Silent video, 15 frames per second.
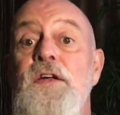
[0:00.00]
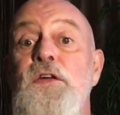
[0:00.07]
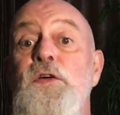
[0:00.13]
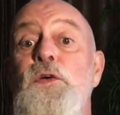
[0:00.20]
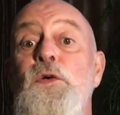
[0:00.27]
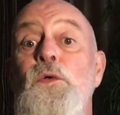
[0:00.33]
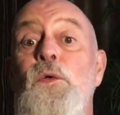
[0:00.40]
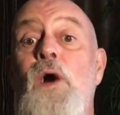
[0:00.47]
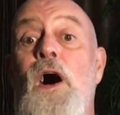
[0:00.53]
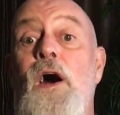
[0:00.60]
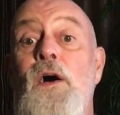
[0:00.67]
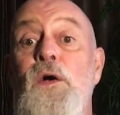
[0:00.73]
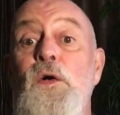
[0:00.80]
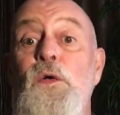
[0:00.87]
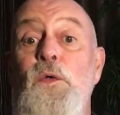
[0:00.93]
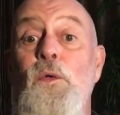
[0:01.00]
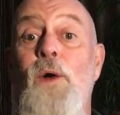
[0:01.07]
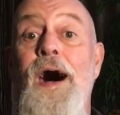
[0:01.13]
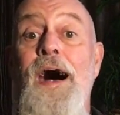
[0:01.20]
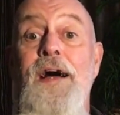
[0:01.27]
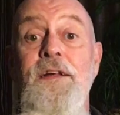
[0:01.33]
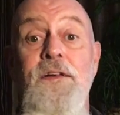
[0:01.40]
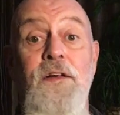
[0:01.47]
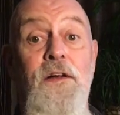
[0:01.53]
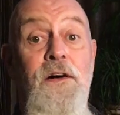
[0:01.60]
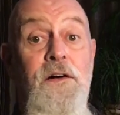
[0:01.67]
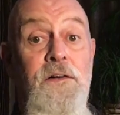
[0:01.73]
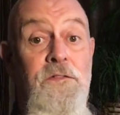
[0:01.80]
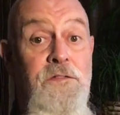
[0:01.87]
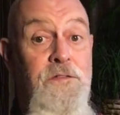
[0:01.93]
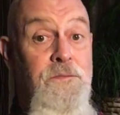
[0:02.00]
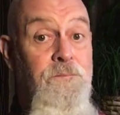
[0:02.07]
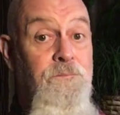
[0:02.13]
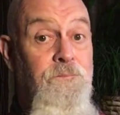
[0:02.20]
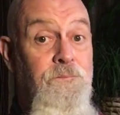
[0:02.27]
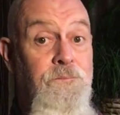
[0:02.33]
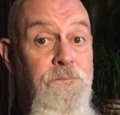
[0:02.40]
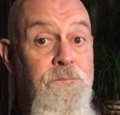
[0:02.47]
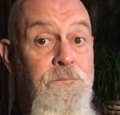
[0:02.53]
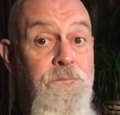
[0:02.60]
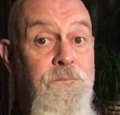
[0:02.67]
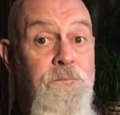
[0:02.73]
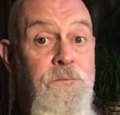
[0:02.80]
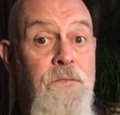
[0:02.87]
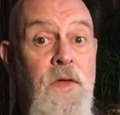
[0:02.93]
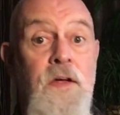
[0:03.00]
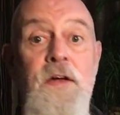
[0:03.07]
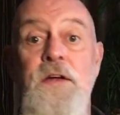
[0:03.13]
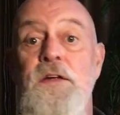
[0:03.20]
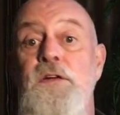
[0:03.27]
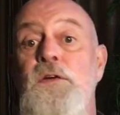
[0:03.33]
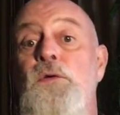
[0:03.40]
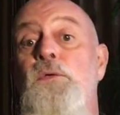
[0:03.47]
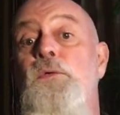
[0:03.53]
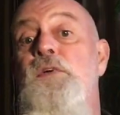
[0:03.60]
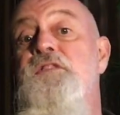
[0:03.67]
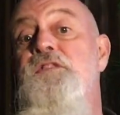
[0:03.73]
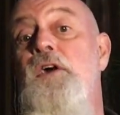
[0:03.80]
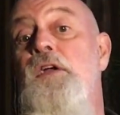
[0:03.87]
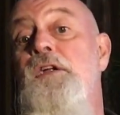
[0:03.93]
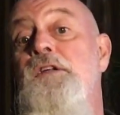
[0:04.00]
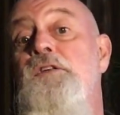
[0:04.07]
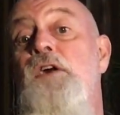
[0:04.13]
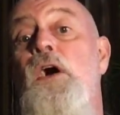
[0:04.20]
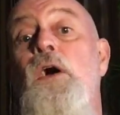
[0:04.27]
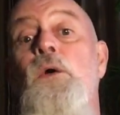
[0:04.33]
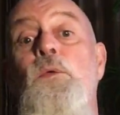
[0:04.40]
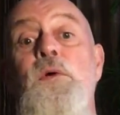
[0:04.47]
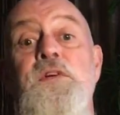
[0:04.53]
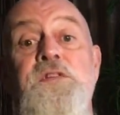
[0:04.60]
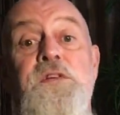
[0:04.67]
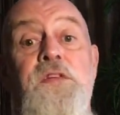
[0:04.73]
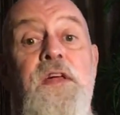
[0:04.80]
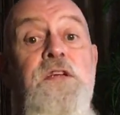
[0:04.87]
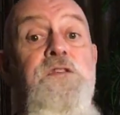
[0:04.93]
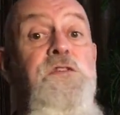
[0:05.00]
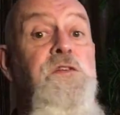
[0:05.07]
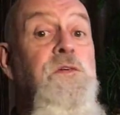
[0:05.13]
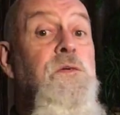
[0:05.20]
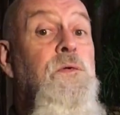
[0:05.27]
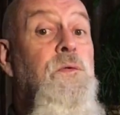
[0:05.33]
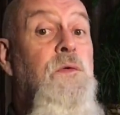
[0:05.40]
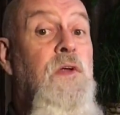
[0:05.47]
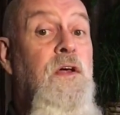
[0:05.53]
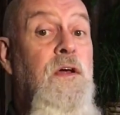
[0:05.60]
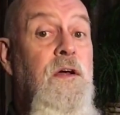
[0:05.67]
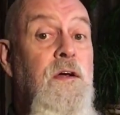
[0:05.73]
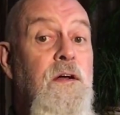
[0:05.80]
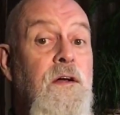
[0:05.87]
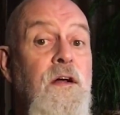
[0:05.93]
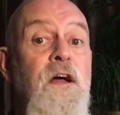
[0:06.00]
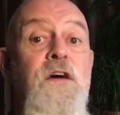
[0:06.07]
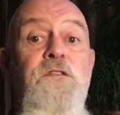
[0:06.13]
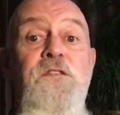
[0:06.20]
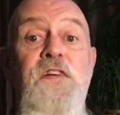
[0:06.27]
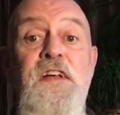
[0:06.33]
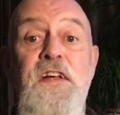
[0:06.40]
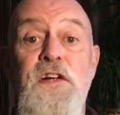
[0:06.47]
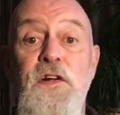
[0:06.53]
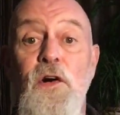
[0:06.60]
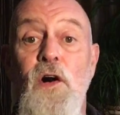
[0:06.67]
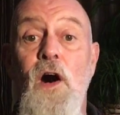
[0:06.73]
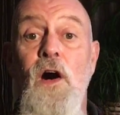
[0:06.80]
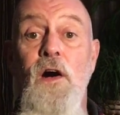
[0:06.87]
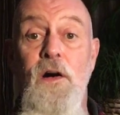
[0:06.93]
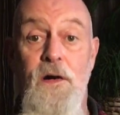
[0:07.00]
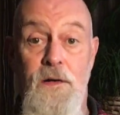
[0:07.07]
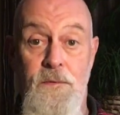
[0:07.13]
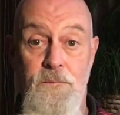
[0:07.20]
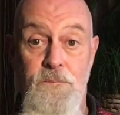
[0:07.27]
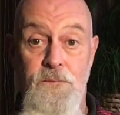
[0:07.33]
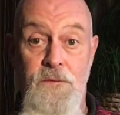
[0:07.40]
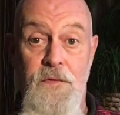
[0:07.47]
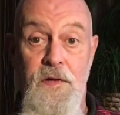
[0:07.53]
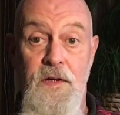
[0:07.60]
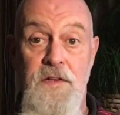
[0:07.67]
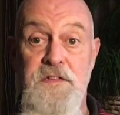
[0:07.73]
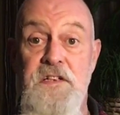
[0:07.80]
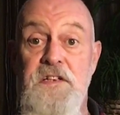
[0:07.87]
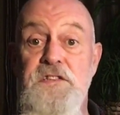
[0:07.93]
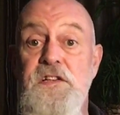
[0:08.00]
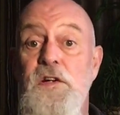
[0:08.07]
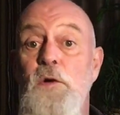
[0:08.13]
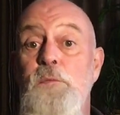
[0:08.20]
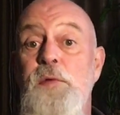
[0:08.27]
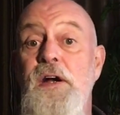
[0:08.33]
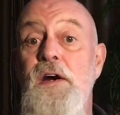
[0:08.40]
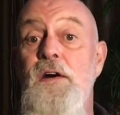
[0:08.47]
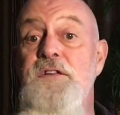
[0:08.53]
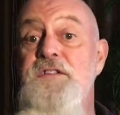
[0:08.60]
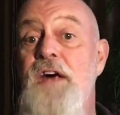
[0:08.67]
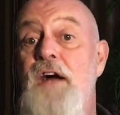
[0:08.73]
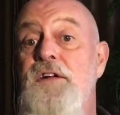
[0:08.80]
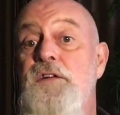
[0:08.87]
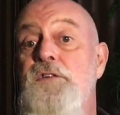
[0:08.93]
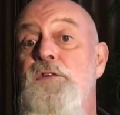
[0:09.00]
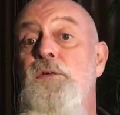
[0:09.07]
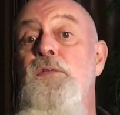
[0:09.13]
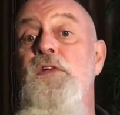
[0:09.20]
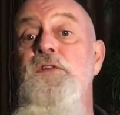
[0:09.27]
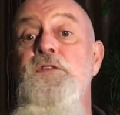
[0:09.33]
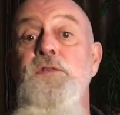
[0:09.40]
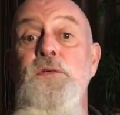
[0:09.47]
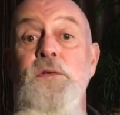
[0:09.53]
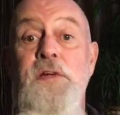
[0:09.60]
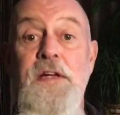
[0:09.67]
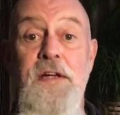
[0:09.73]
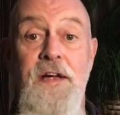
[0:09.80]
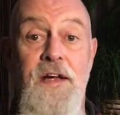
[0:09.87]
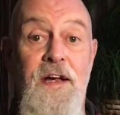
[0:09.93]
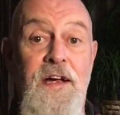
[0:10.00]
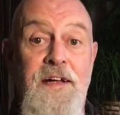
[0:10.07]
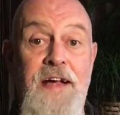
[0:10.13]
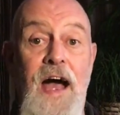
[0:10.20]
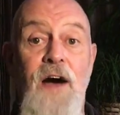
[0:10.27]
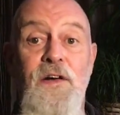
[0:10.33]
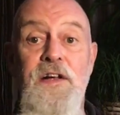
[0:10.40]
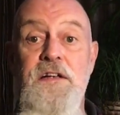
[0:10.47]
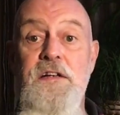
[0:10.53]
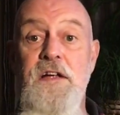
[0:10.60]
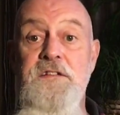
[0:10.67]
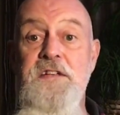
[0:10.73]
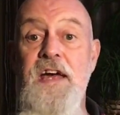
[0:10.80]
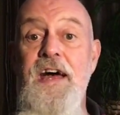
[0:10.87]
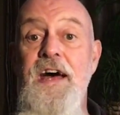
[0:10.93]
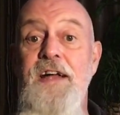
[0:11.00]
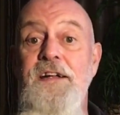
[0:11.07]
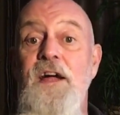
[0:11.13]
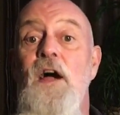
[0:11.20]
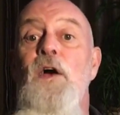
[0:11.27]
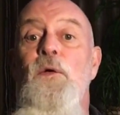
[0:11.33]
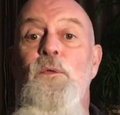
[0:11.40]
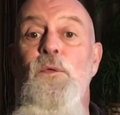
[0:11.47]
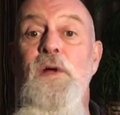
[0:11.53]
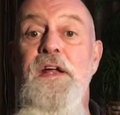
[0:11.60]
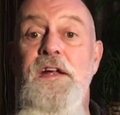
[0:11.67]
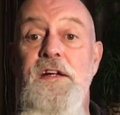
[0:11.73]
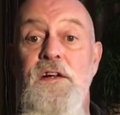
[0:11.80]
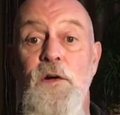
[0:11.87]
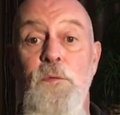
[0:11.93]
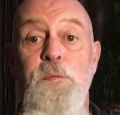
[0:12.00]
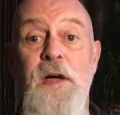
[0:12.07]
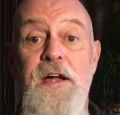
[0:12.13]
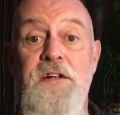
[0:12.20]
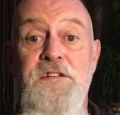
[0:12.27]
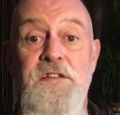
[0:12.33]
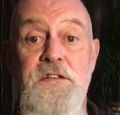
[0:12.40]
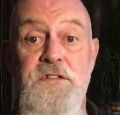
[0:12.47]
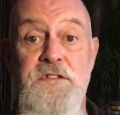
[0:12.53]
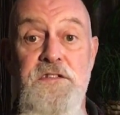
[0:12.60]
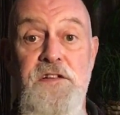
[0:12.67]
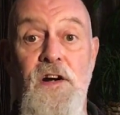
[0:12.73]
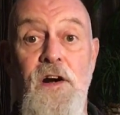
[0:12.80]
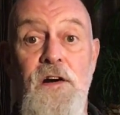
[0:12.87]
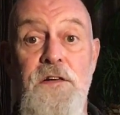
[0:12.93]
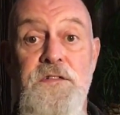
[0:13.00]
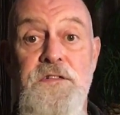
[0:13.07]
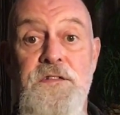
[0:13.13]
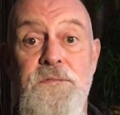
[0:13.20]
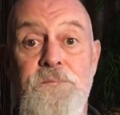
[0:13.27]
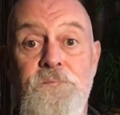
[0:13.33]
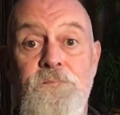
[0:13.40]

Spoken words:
You are who I love. You reciting Darwish, then June. Feeding your heart. Teaching your parents how to do the doogie. Counting to 10. Reading your patient's charts.